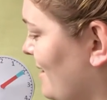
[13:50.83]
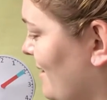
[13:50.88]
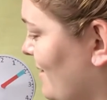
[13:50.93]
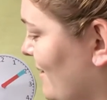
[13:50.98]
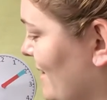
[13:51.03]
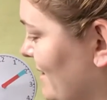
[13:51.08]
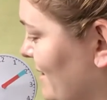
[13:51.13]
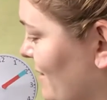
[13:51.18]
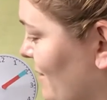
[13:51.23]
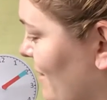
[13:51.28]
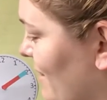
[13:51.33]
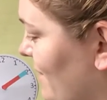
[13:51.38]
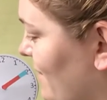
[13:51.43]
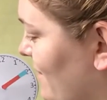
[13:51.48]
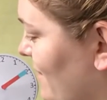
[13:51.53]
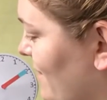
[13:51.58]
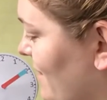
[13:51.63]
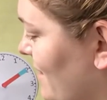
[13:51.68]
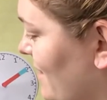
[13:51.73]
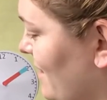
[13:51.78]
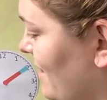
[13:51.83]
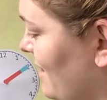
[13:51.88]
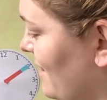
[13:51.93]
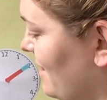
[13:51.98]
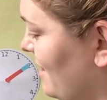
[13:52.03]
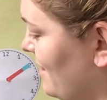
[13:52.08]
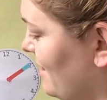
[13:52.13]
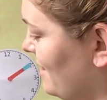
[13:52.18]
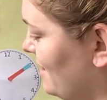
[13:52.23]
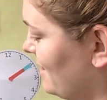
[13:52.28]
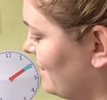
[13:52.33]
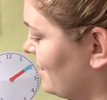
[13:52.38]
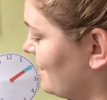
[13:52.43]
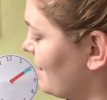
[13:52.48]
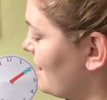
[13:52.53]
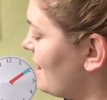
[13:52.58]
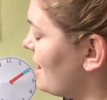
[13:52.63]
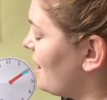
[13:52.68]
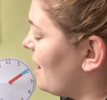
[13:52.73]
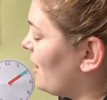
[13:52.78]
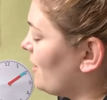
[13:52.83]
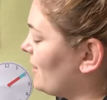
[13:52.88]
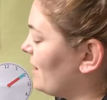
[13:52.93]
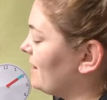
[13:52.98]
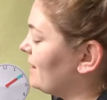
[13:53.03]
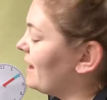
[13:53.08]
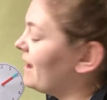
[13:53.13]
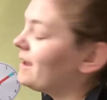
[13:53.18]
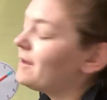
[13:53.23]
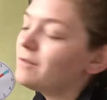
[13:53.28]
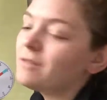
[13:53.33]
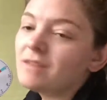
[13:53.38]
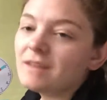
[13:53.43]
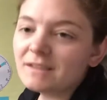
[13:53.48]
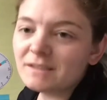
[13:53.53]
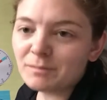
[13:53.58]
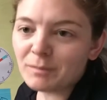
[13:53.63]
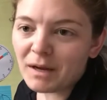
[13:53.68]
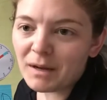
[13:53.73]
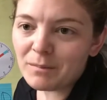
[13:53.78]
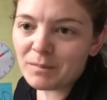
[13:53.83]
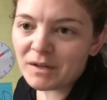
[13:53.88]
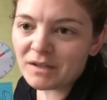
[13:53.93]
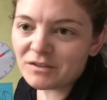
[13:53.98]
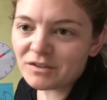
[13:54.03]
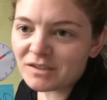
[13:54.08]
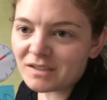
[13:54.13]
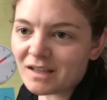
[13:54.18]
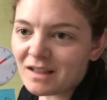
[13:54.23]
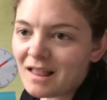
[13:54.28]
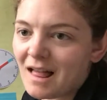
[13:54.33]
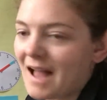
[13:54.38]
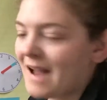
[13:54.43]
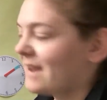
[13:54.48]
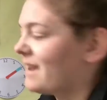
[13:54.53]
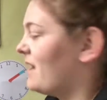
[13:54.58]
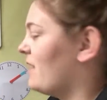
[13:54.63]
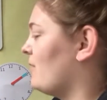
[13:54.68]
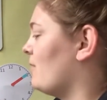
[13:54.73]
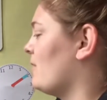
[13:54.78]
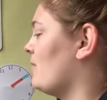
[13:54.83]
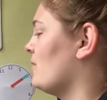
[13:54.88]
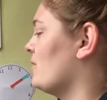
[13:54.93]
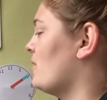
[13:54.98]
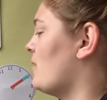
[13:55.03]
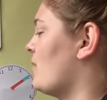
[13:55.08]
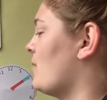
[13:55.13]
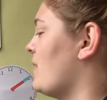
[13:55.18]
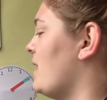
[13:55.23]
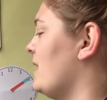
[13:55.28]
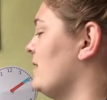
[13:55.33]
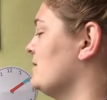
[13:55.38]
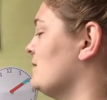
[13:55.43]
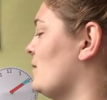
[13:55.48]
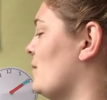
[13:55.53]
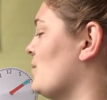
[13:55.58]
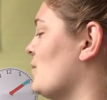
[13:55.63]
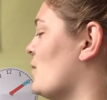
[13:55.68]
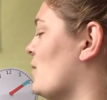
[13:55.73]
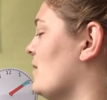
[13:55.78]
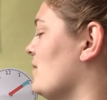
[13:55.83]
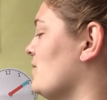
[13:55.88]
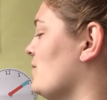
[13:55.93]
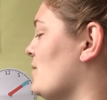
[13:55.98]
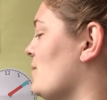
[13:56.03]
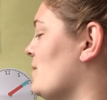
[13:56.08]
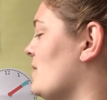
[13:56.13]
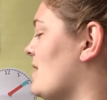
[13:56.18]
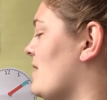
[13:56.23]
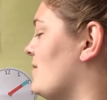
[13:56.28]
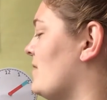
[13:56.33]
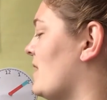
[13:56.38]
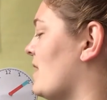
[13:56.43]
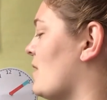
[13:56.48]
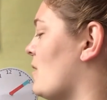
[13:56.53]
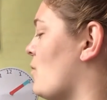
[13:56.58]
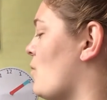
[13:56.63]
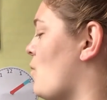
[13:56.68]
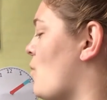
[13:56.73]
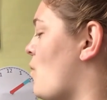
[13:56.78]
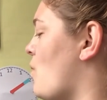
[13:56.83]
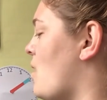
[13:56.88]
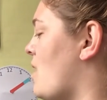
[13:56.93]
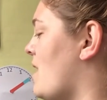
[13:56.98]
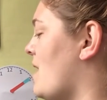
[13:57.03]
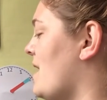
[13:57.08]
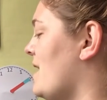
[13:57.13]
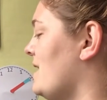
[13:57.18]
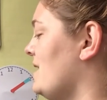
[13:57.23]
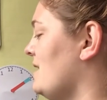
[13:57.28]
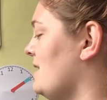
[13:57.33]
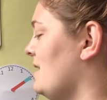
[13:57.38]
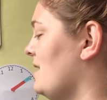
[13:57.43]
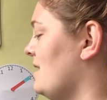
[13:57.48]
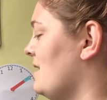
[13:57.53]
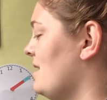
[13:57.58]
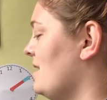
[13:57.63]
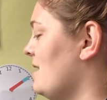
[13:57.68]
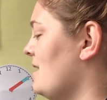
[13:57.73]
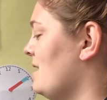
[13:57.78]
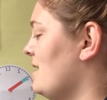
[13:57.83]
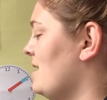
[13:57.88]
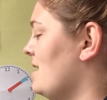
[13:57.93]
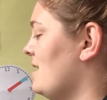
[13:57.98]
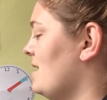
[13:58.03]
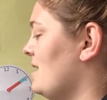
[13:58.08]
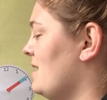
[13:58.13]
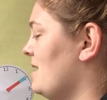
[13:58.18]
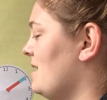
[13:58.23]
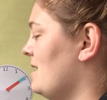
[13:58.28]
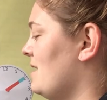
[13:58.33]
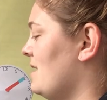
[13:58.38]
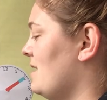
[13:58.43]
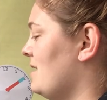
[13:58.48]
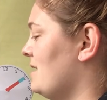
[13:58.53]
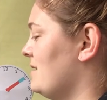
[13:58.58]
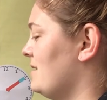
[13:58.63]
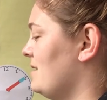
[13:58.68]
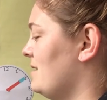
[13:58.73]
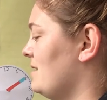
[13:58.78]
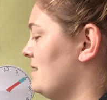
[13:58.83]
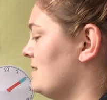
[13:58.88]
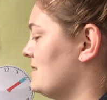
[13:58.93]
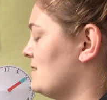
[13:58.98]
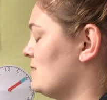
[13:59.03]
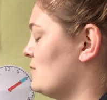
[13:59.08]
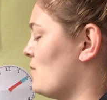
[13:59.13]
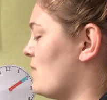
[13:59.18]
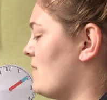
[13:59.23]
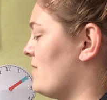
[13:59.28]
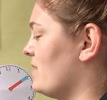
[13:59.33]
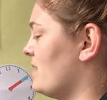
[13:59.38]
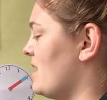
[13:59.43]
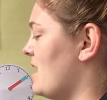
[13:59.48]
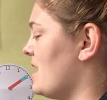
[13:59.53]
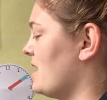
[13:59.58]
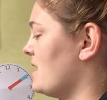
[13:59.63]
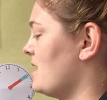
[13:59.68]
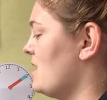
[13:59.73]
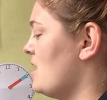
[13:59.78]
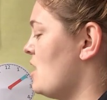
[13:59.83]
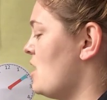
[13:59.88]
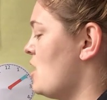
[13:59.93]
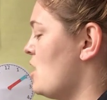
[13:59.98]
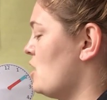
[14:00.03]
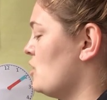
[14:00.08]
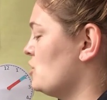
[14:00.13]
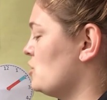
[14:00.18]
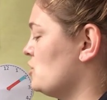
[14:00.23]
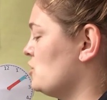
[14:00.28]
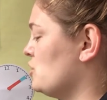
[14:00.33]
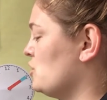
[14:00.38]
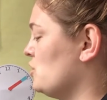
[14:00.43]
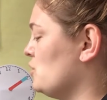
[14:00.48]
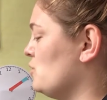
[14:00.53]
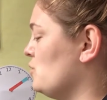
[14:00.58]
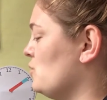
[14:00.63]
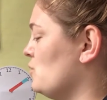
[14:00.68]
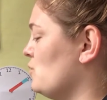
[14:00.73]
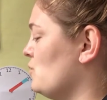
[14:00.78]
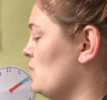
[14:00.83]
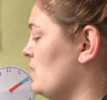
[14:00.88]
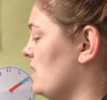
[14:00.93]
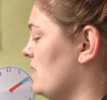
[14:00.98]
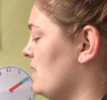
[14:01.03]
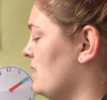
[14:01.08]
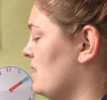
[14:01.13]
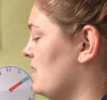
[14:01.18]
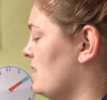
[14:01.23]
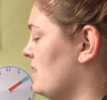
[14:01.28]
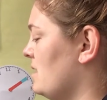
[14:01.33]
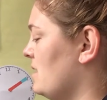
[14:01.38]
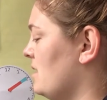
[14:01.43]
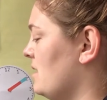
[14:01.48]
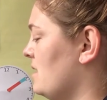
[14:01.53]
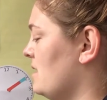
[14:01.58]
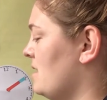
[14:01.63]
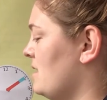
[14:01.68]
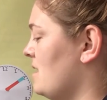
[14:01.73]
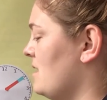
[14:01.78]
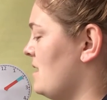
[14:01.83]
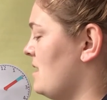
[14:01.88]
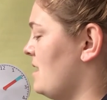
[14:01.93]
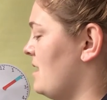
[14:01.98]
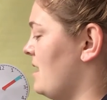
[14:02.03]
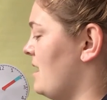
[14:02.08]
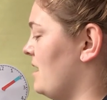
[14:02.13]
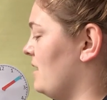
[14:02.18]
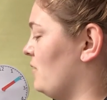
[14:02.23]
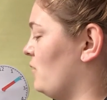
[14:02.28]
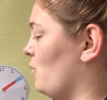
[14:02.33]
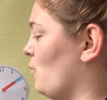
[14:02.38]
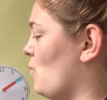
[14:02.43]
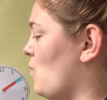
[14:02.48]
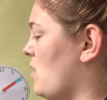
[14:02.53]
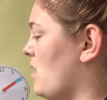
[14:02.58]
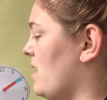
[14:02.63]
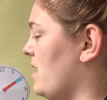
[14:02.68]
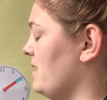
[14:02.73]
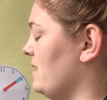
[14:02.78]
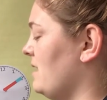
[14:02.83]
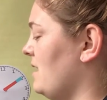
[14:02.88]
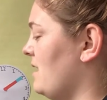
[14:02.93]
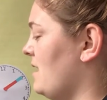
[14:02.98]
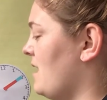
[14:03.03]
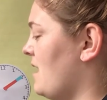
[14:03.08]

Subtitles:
Okay, so all right, this might be just clock error, okay? So I'm going from 11, I go 1, it's 12 o'clock, 2, it's 1,